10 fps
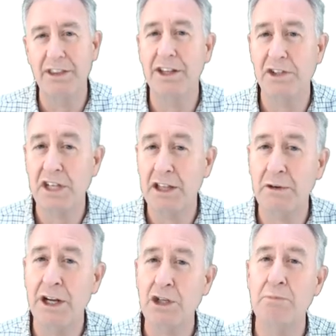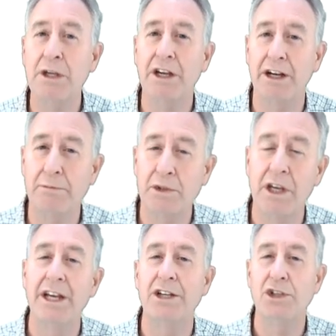and the acceleration
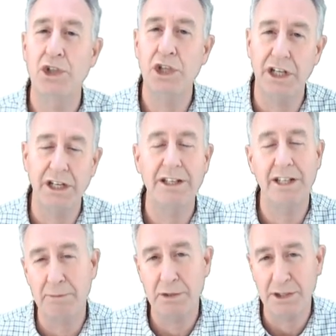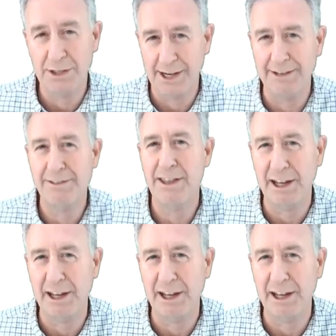becomes g times the sine of